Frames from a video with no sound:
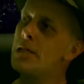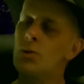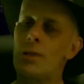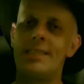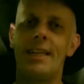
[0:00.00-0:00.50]

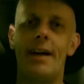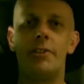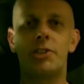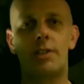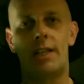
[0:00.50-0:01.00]
20
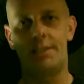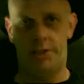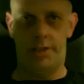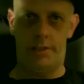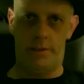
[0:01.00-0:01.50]
hours trying
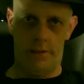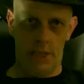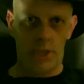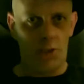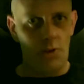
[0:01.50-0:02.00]
to
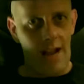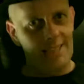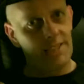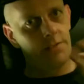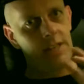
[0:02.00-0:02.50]

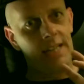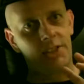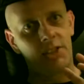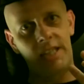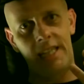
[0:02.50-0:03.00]
correct that
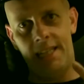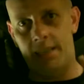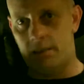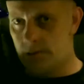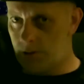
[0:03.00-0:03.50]

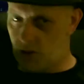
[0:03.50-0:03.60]
scene,